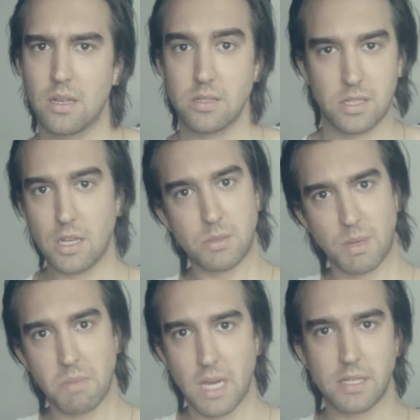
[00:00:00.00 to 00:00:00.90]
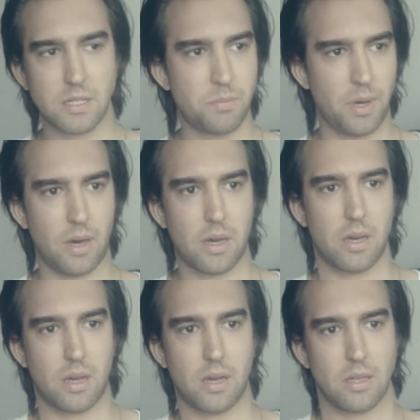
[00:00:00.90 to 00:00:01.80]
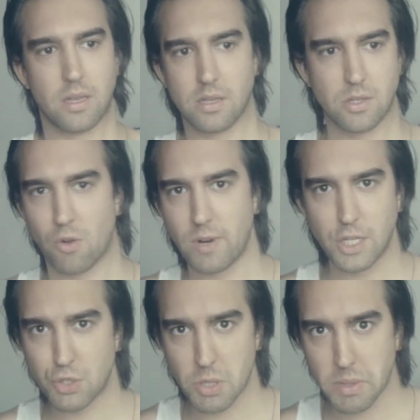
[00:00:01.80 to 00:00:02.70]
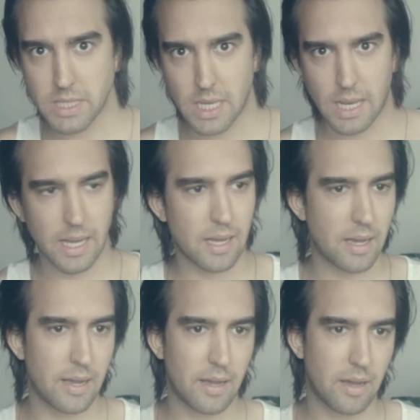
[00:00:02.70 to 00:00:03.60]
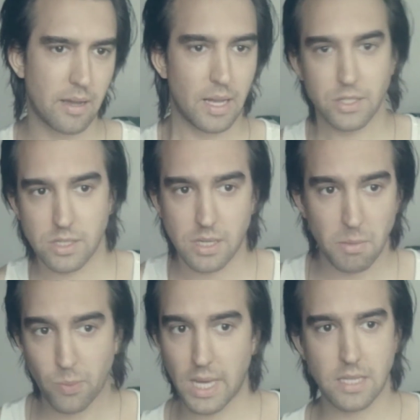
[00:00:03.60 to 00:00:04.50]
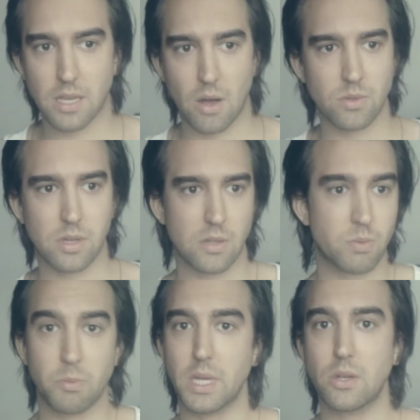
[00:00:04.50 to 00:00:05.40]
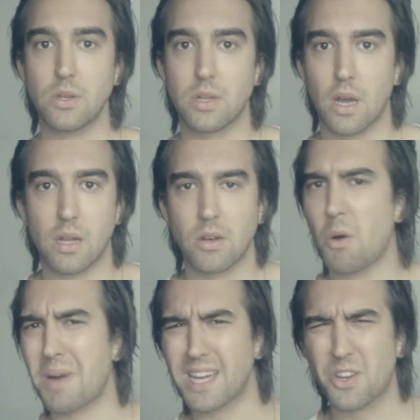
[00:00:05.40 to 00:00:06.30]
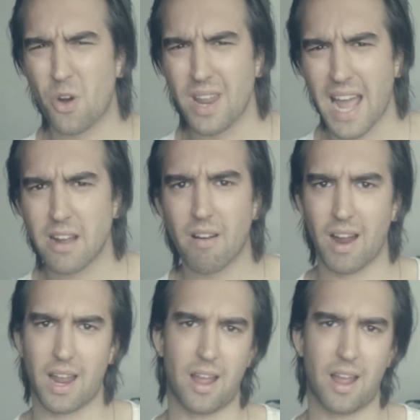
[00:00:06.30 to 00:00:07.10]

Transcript: Excuse me, miss, but it's not really true, is it? That's just something we get told, so we'll be good and not make God angry.